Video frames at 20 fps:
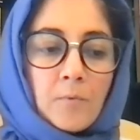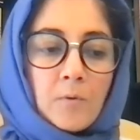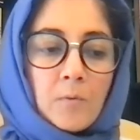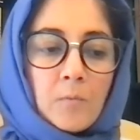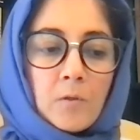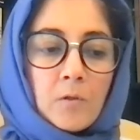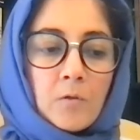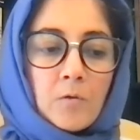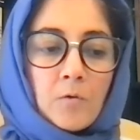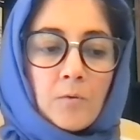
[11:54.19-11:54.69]
we
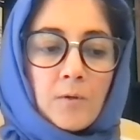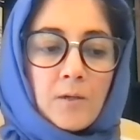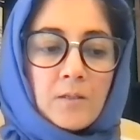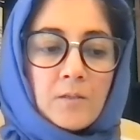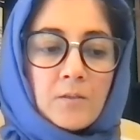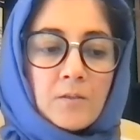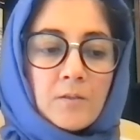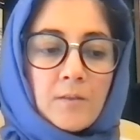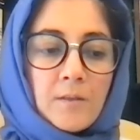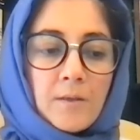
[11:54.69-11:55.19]
will go
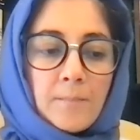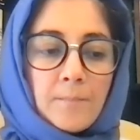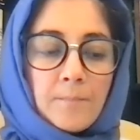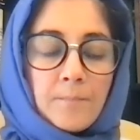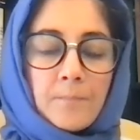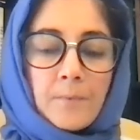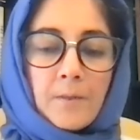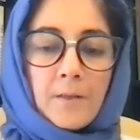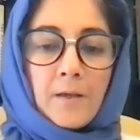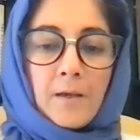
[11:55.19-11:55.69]
into them.
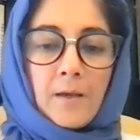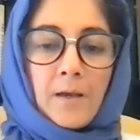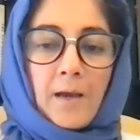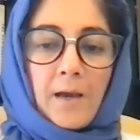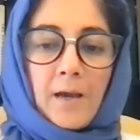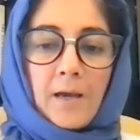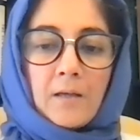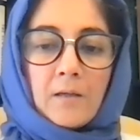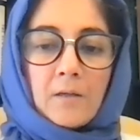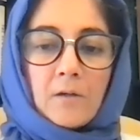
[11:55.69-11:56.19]

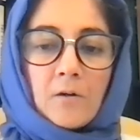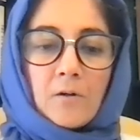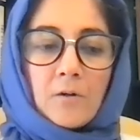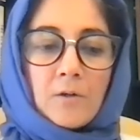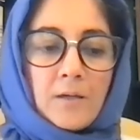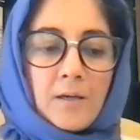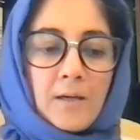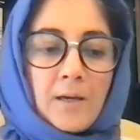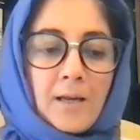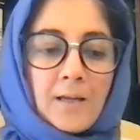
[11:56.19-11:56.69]
And our
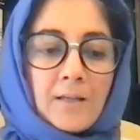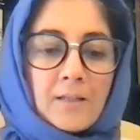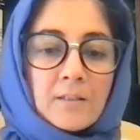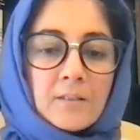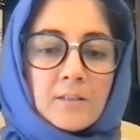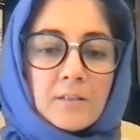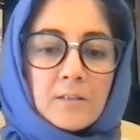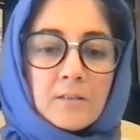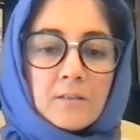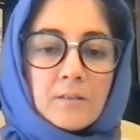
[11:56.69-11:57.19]

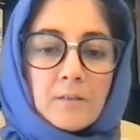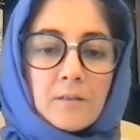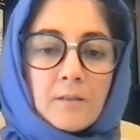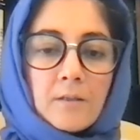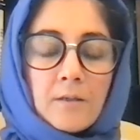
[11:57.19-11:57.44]
next